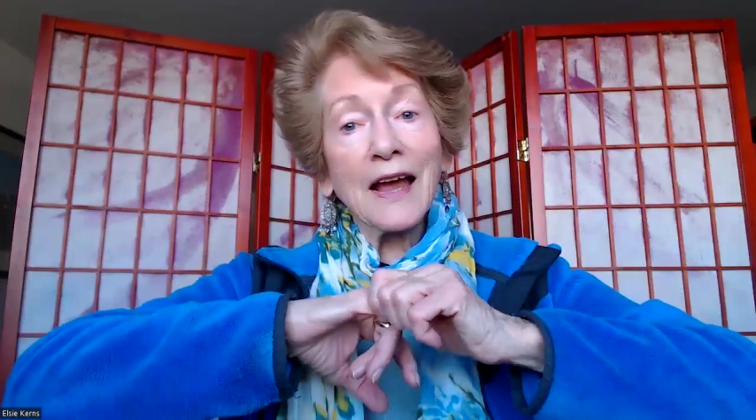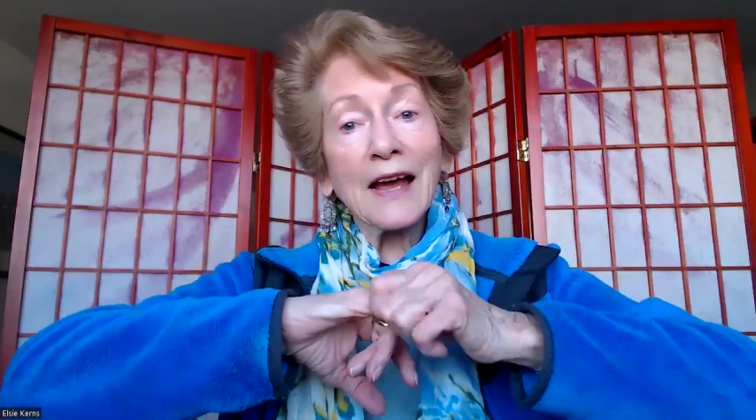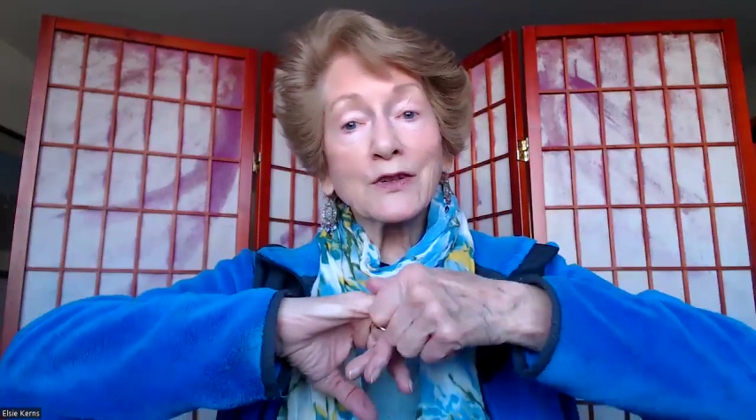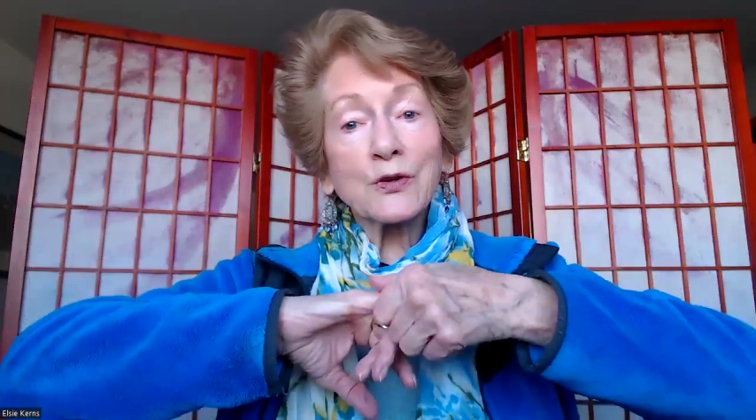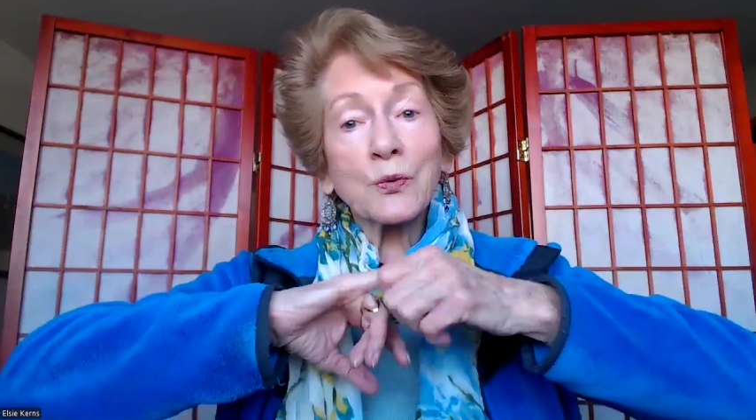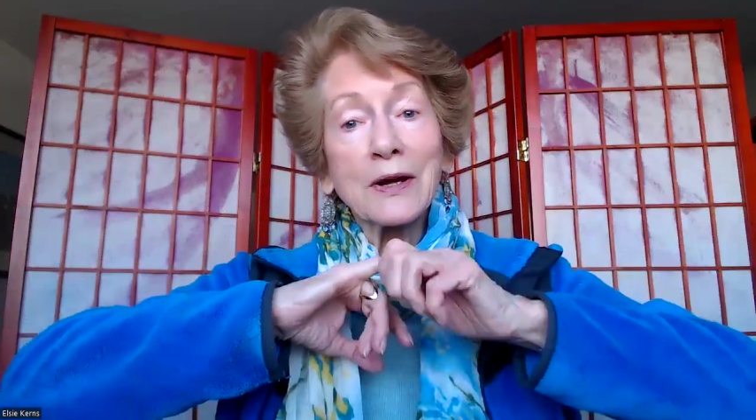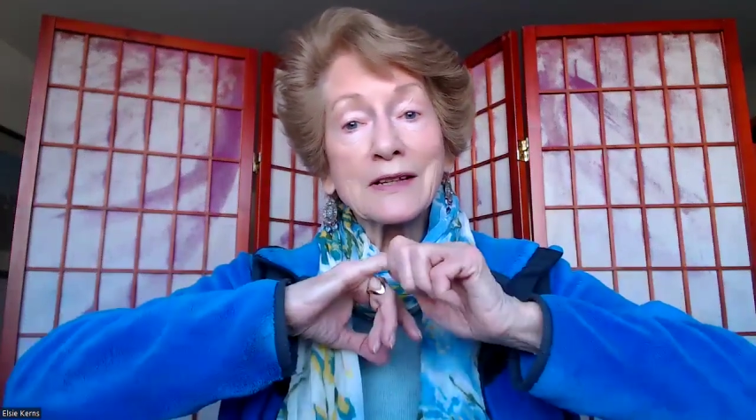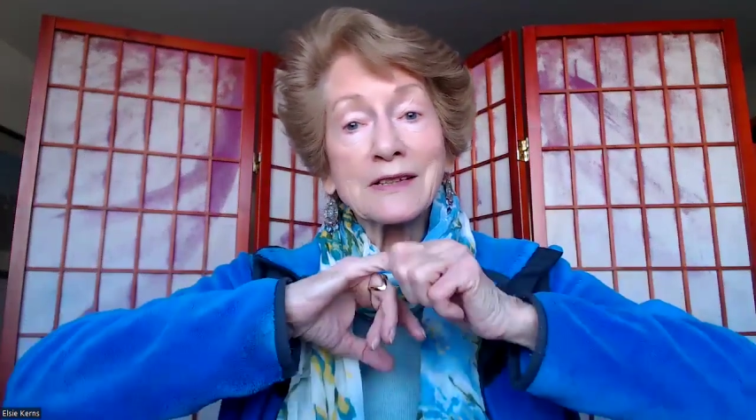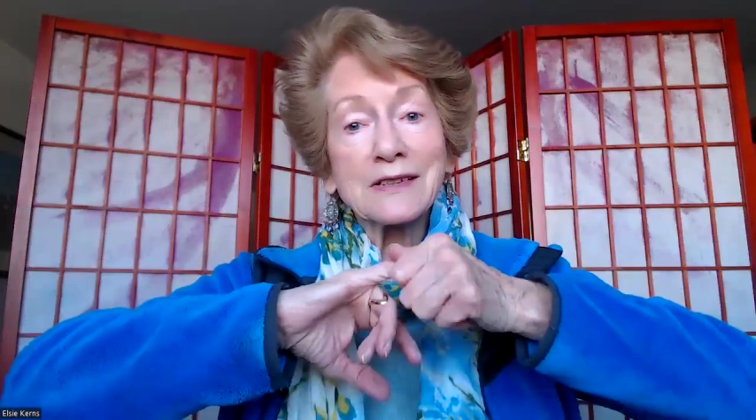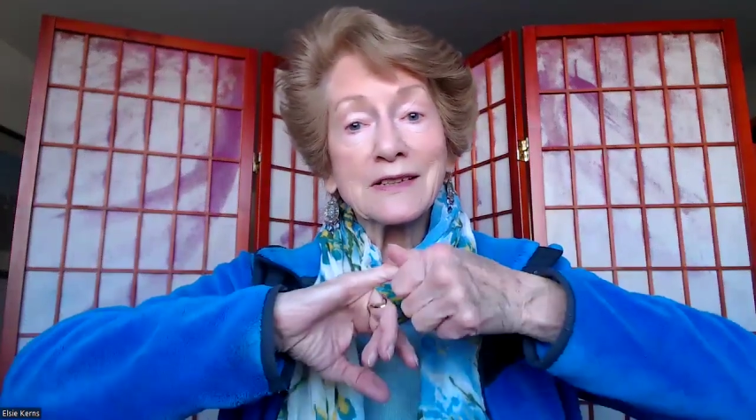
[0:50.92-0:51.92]
and
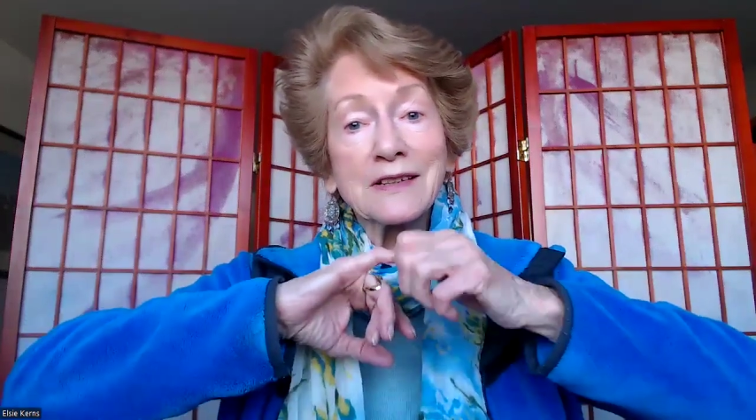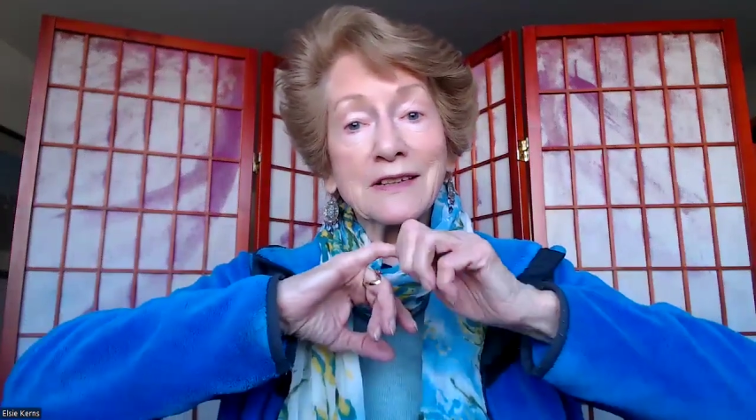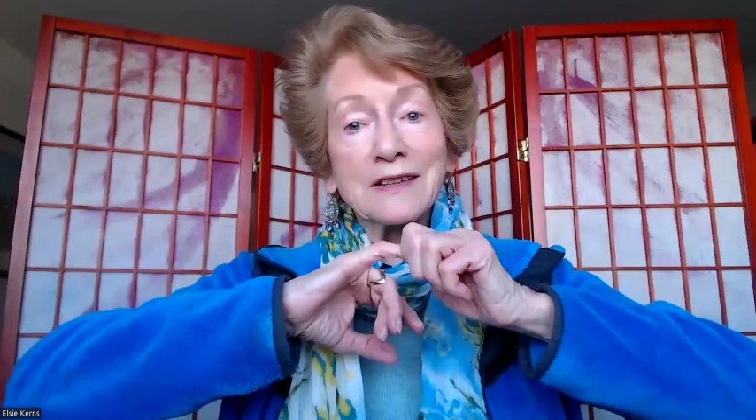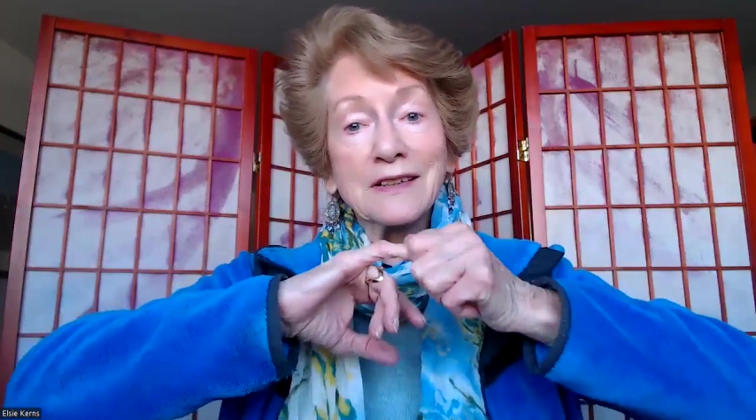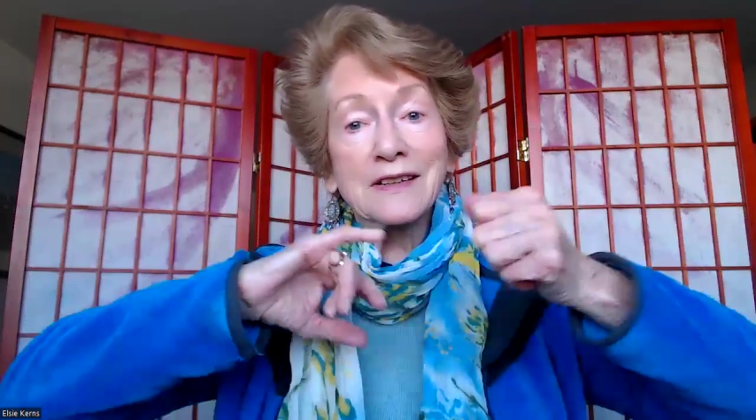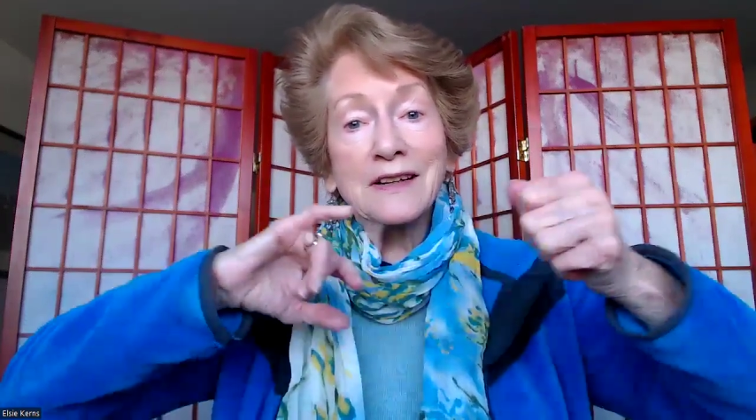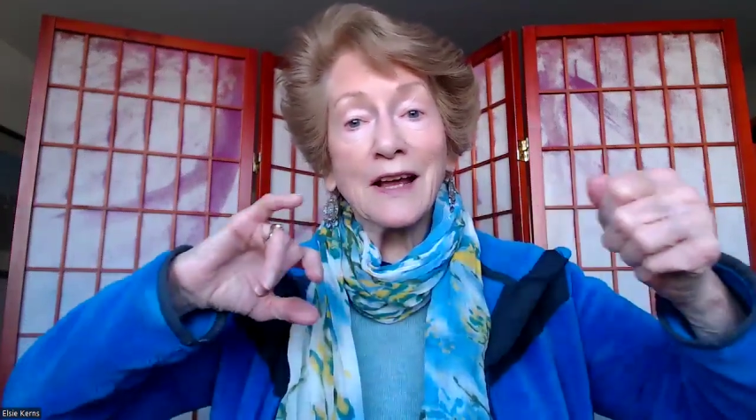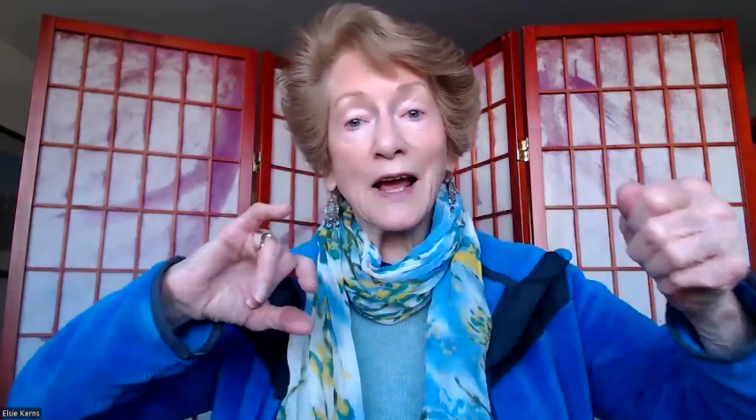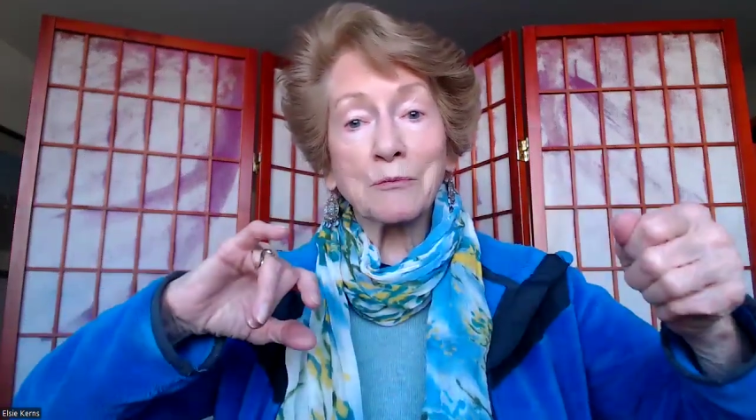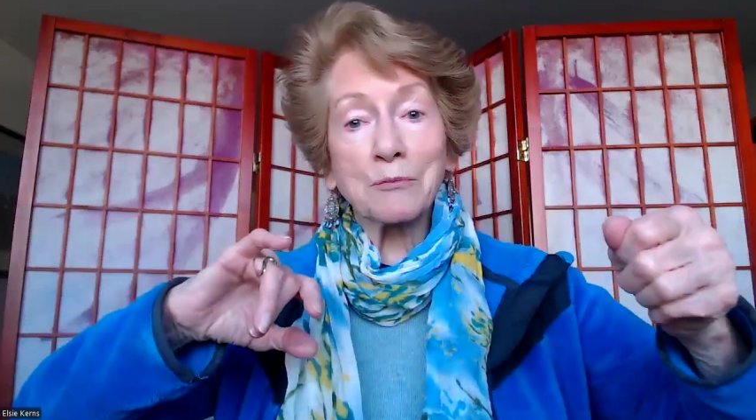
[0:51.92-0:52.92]
twist,
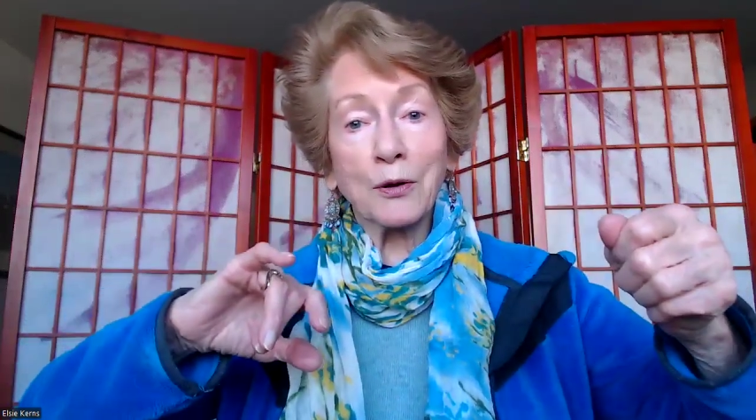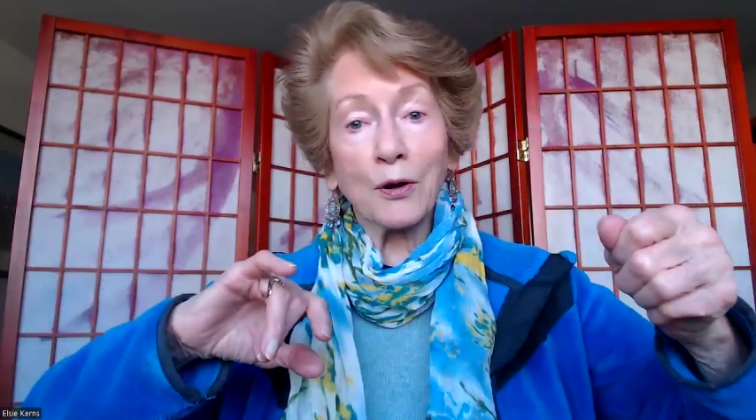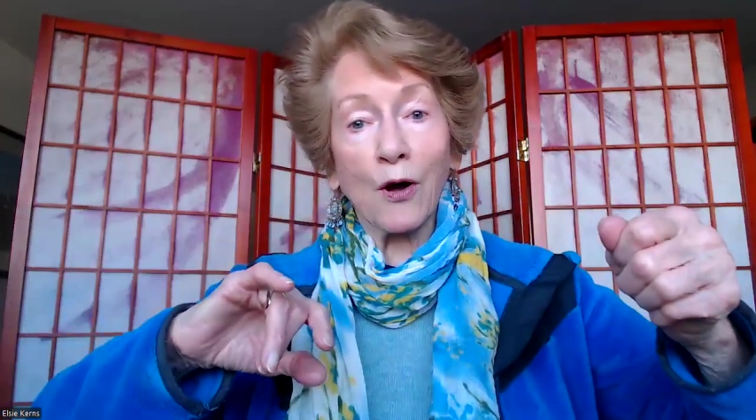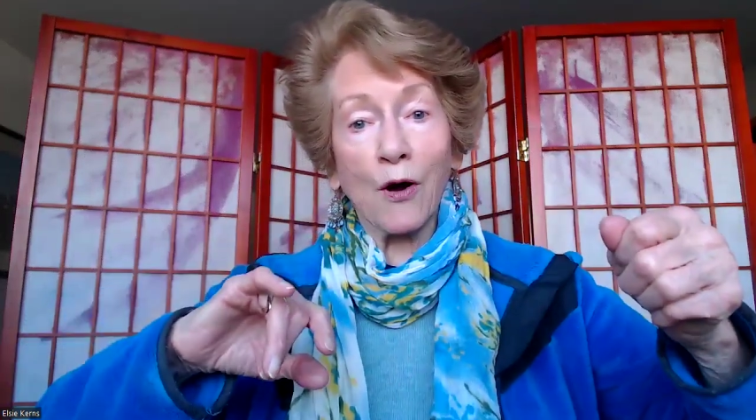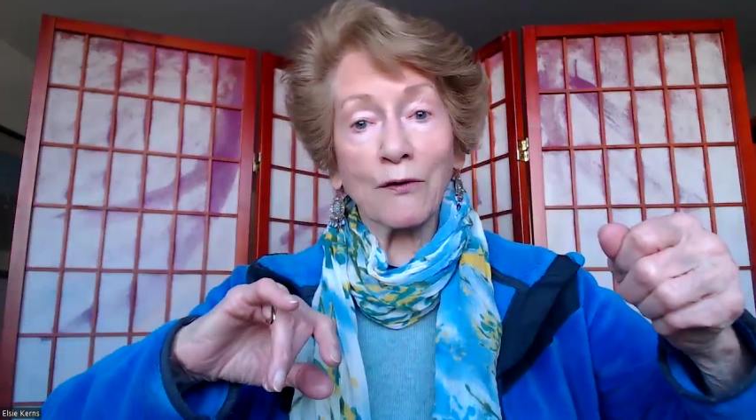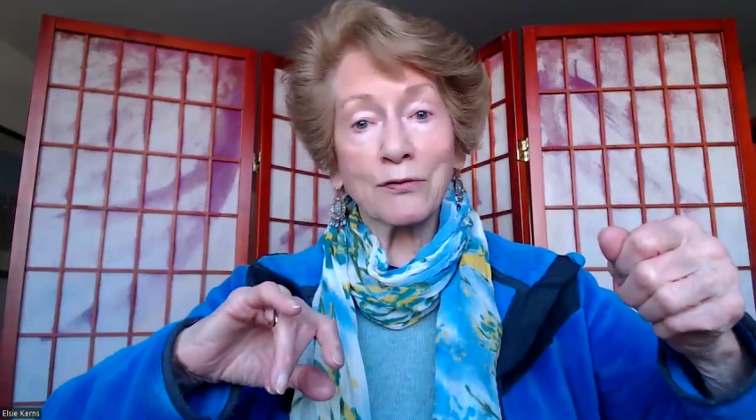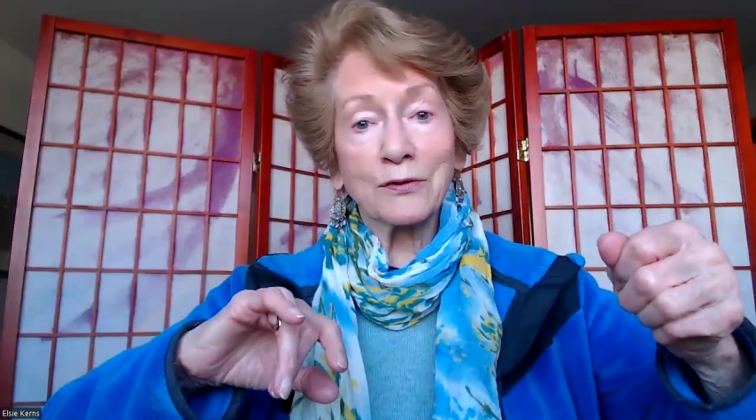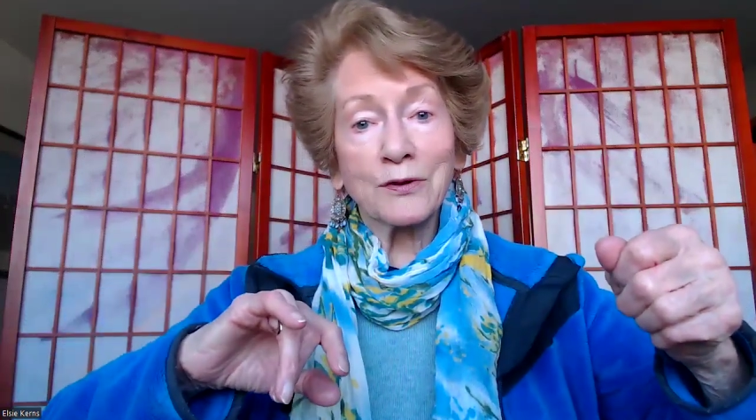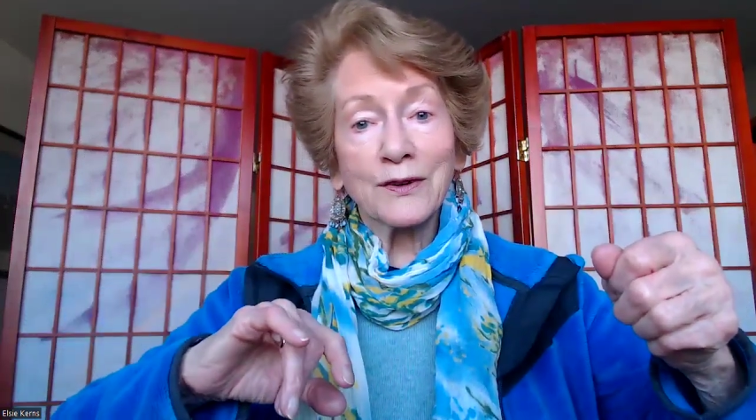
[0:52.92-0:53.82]
and pull off.